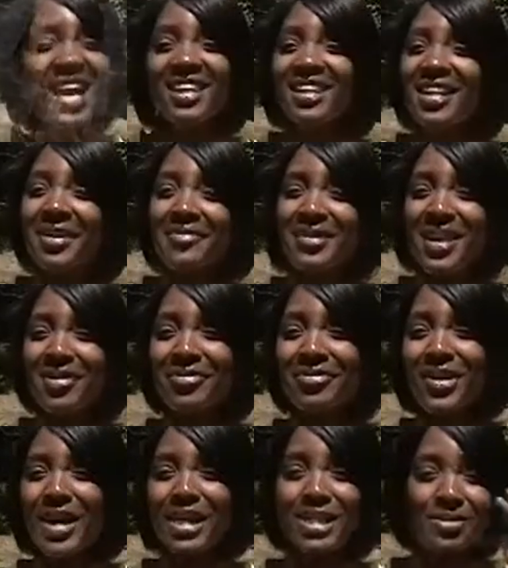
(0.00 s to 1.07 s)
I love that
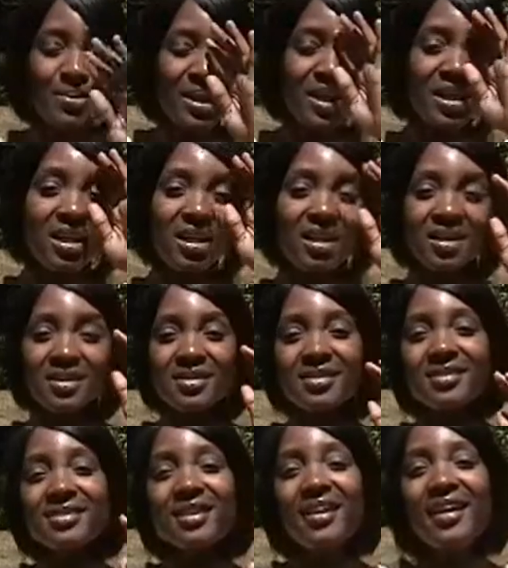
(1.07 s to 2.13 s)
phrase because
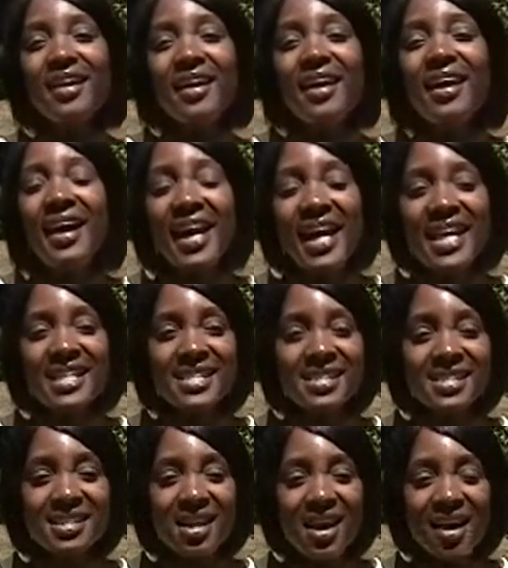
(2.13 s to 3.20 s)

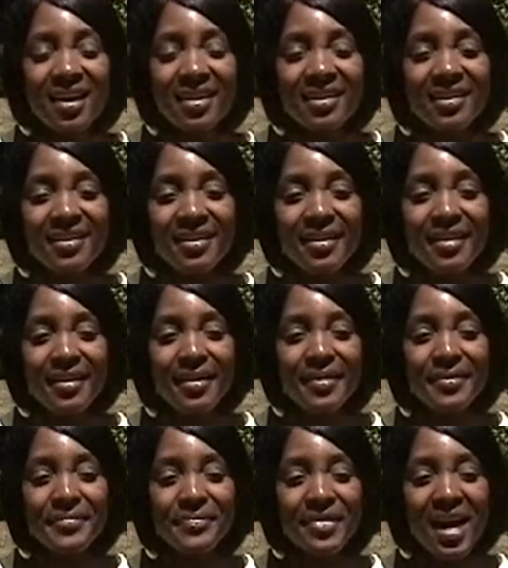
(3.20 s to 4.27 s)
it's like
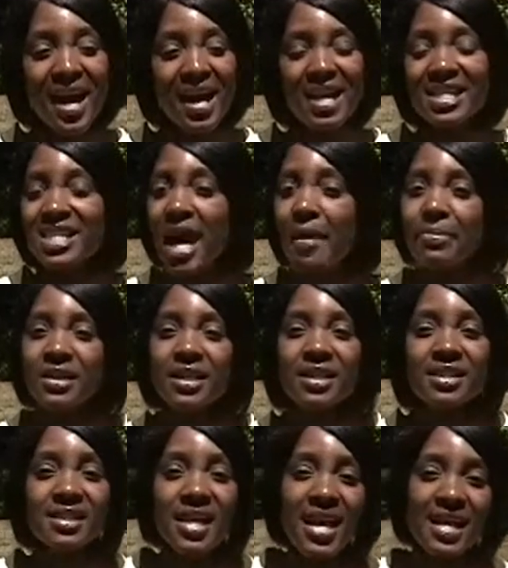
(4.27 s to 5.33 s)
uh, I adopted
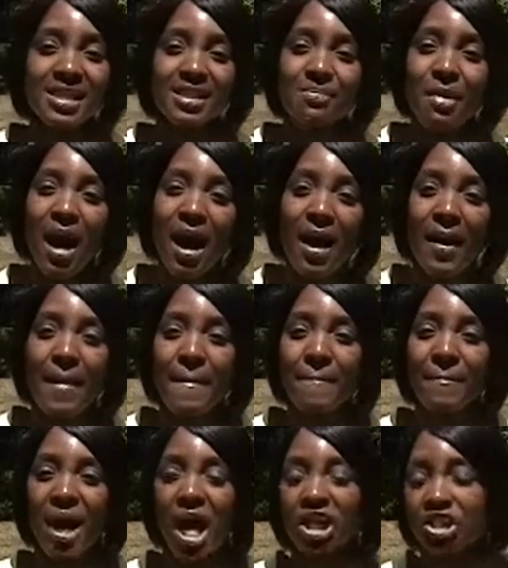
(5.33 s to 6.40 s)
it as my
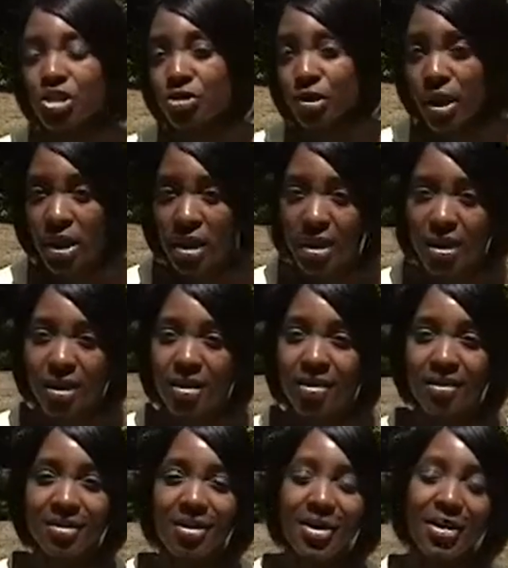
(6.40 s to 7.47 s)
mantra.
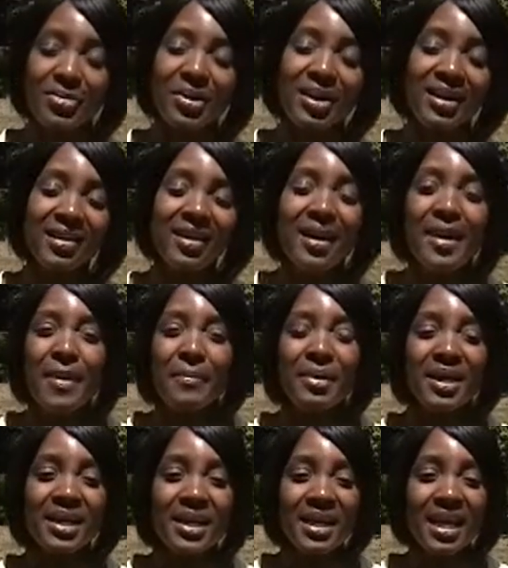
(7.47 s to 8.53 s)
You know what I mean?
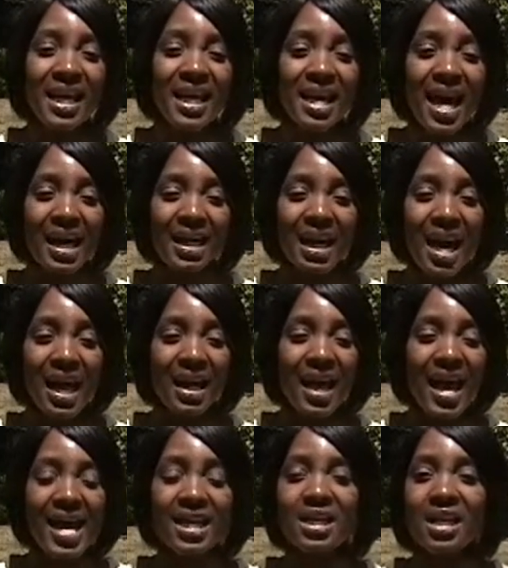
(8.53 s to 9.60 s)
But then I, I
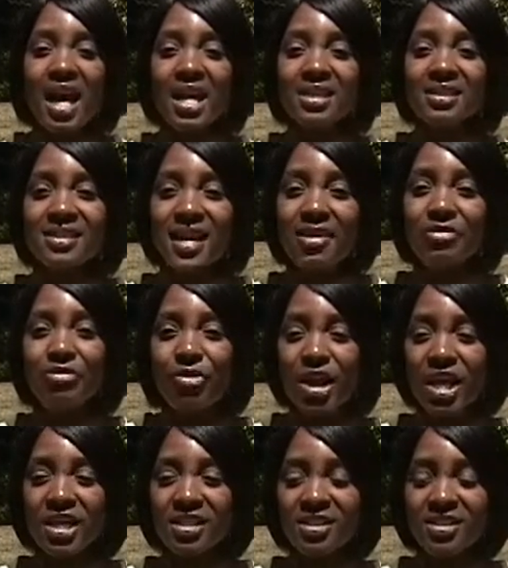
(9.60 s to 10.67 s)
analyzed that
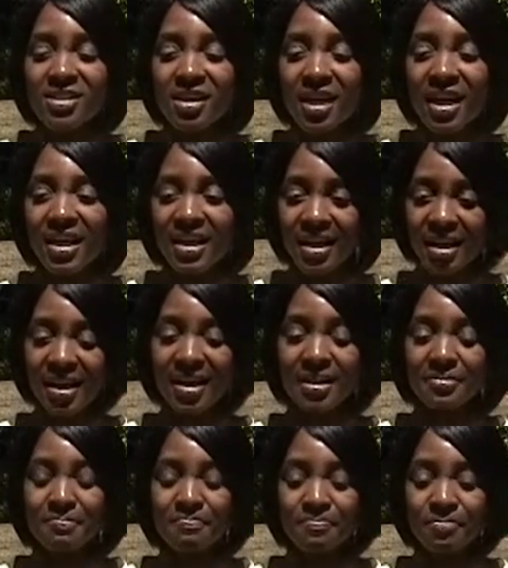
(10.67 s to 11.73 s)
phrase
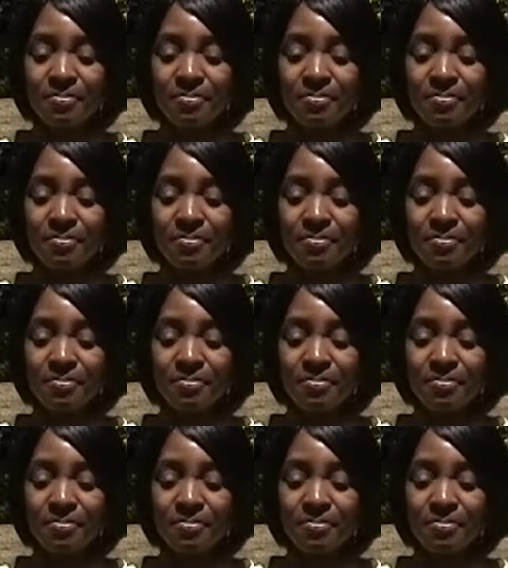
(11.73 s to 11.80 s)
again